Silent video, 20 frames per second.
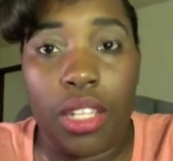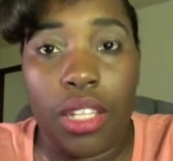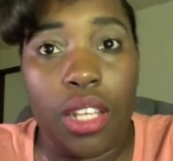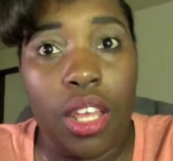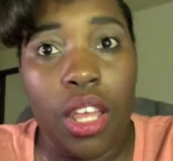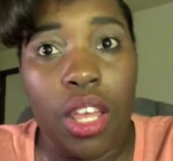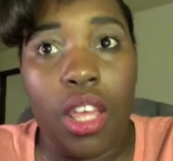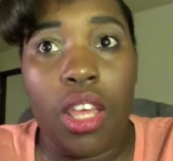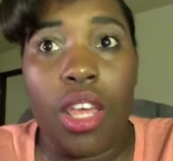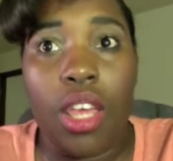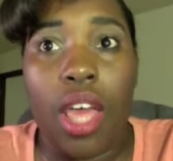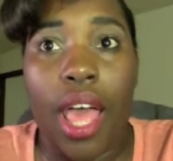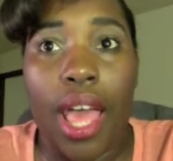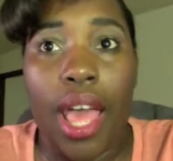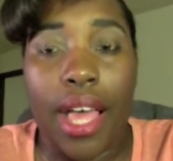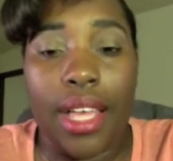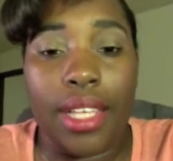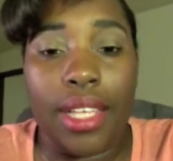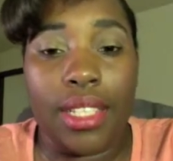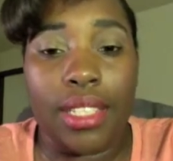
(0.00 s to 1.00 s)

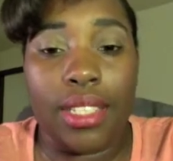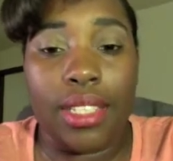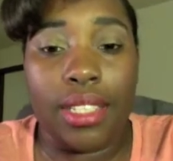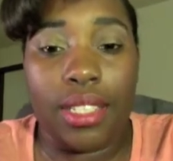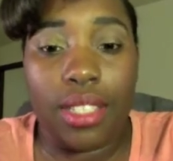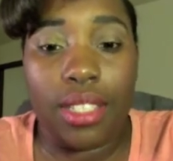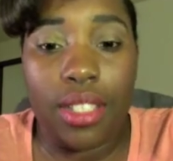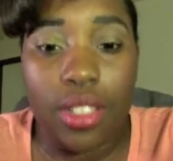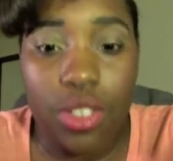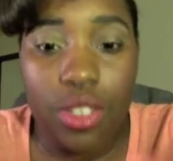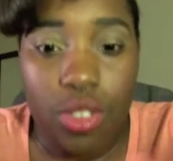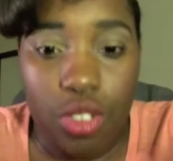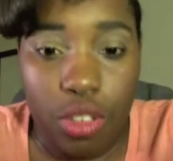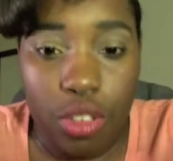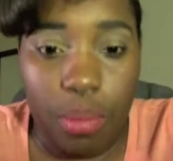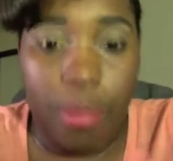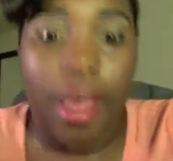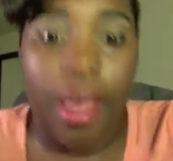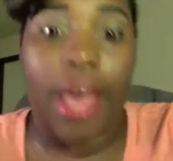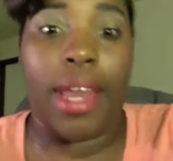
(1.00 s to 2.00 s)
as
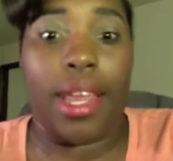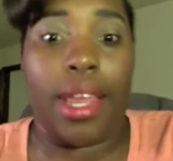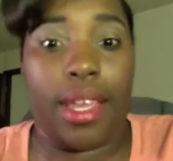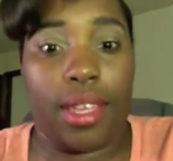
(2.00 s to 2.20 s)
dramatic,